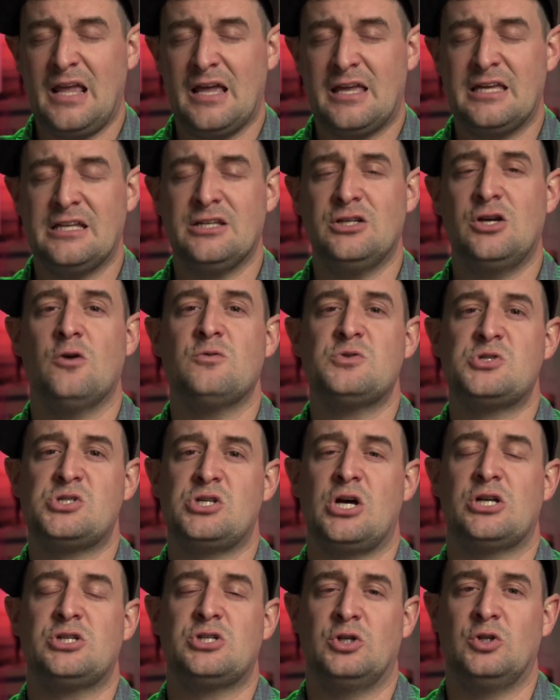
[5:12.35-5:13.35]
can go
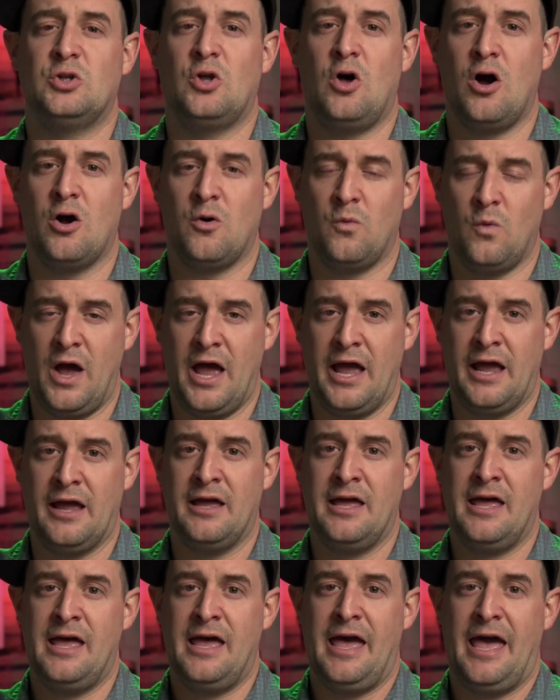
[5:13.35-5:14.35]
such a long way.
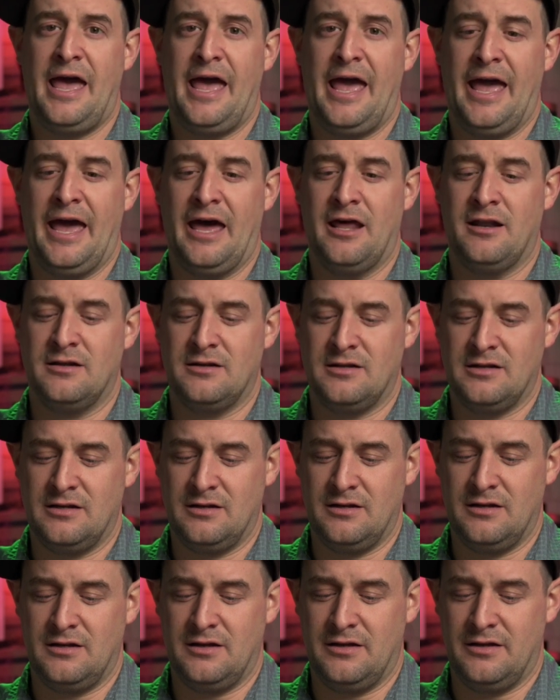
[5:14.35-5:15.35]
And
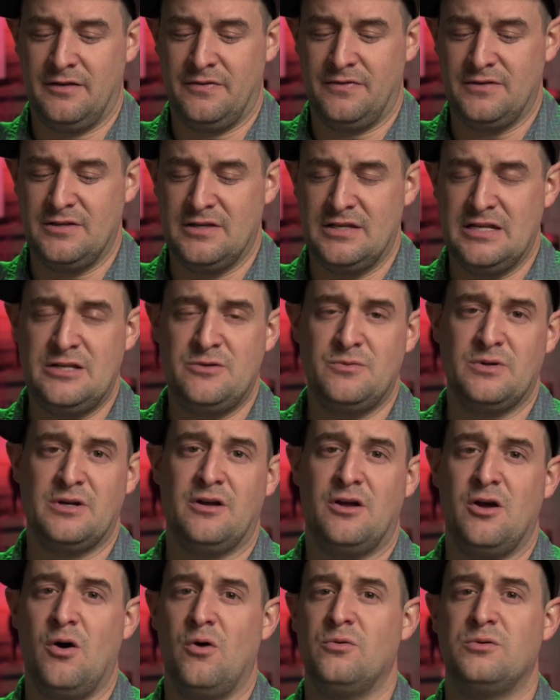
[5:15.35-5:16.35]
you need to
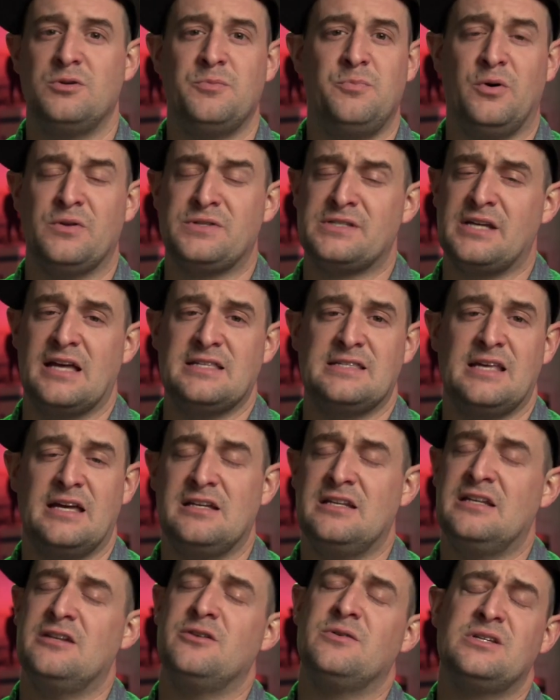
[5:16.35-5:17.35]
go to both sides that.
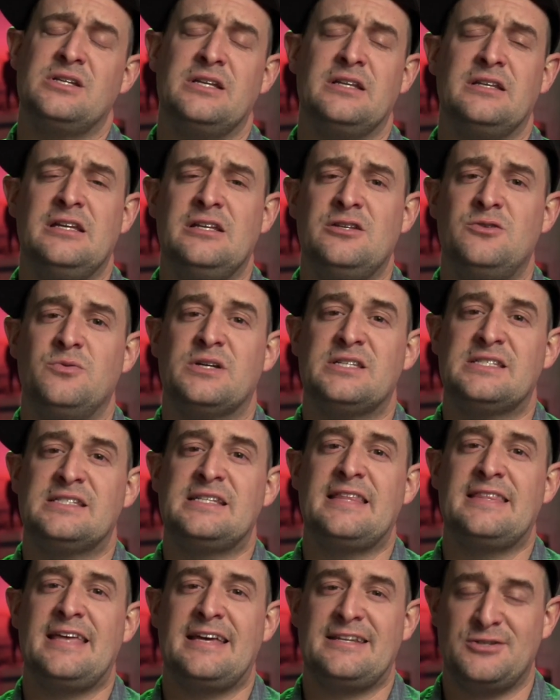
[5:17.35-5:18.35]
You need to, need to
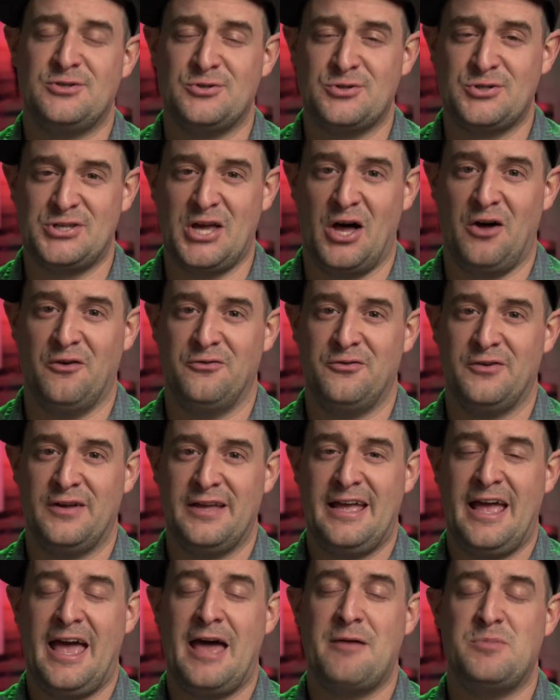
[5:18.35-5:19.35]
extend that to yourself
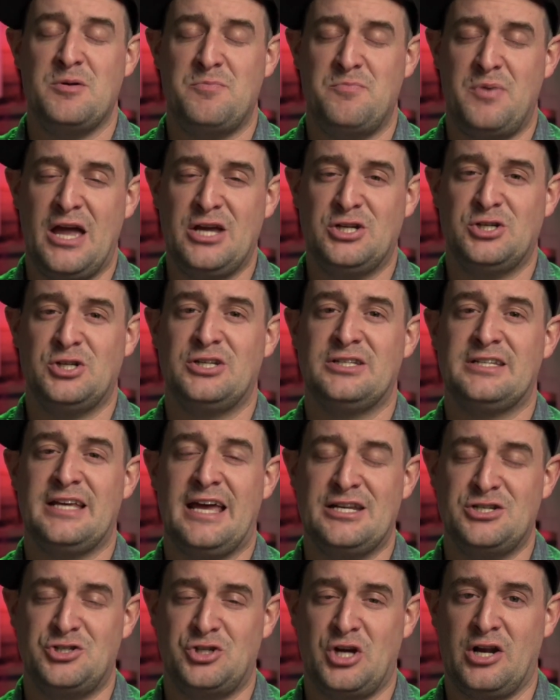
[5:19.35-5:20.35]
and be patient
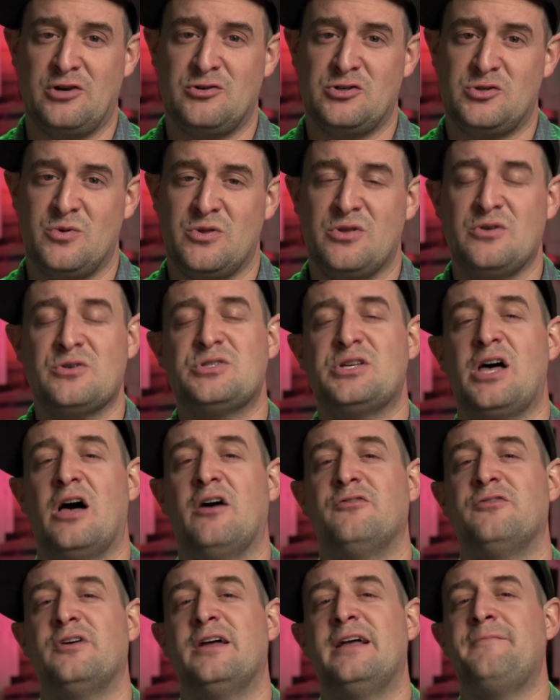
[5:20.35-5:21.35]
and generous with
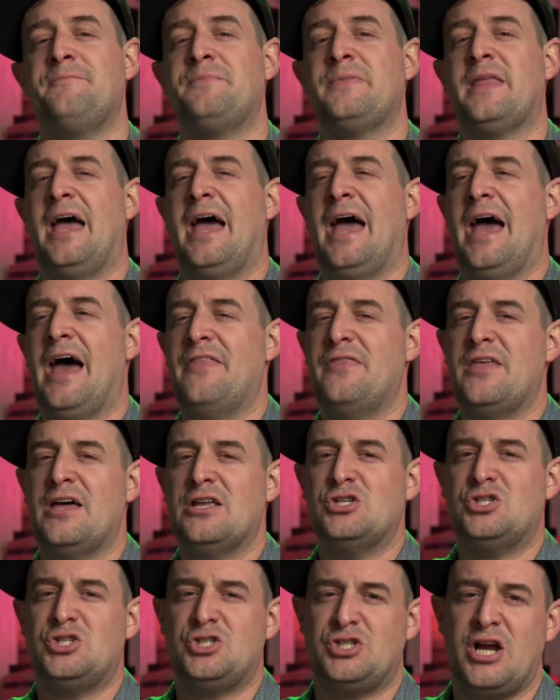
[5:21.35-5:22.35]
yourself. And
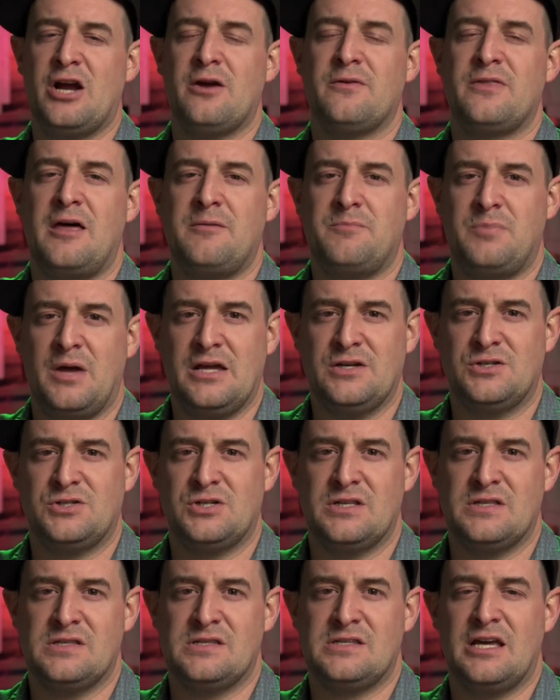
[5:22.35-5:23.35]
then share that
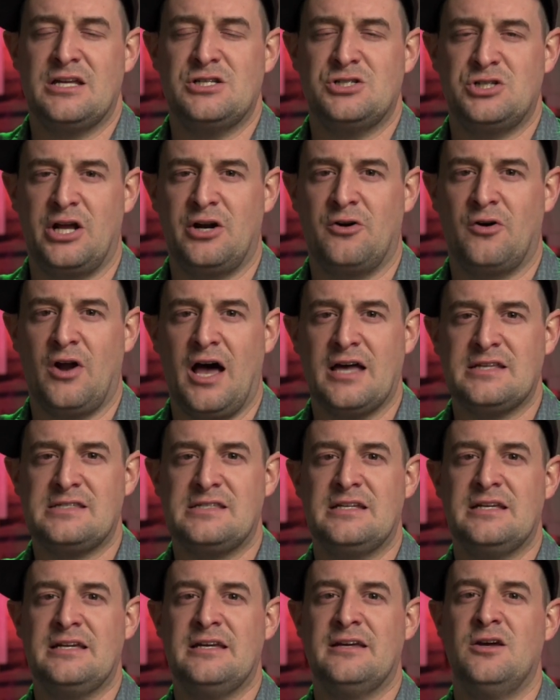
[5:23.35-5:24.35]
patience and
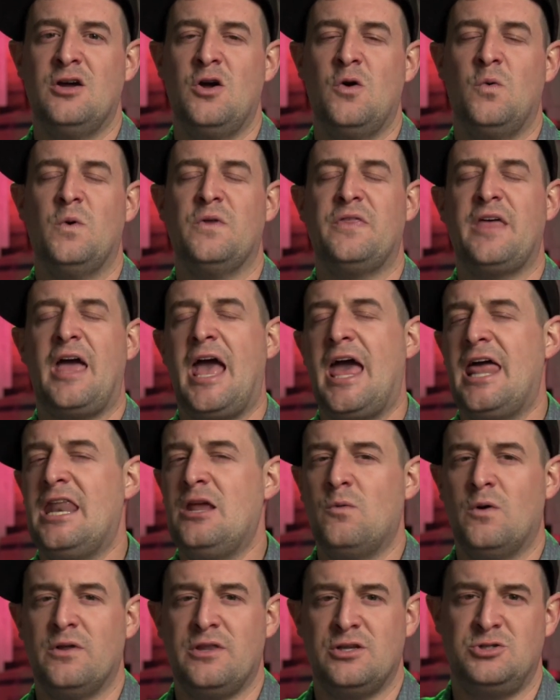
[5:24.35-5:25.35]
generosity with
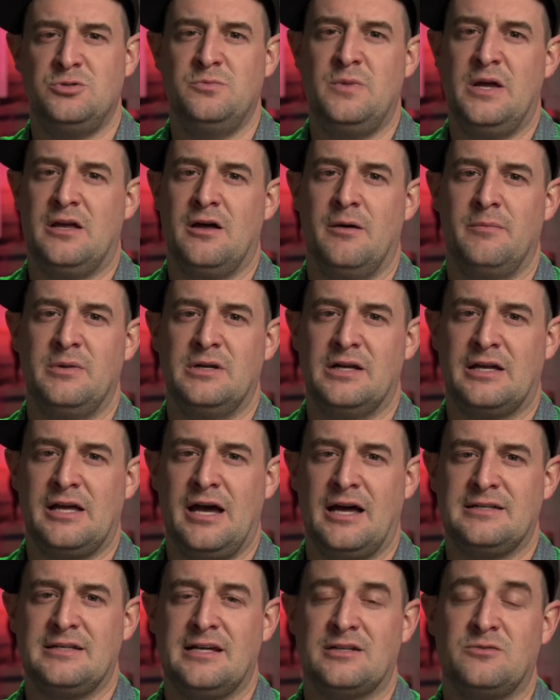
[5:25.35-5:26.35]
anyone that you may come into
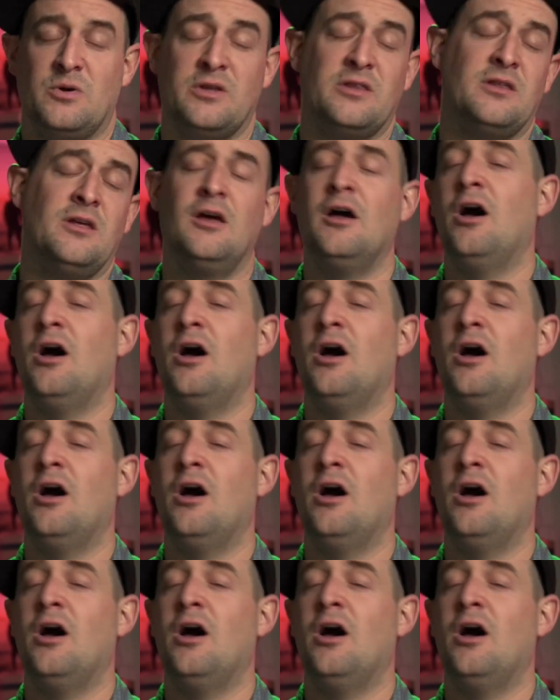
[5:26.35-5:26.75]
contact with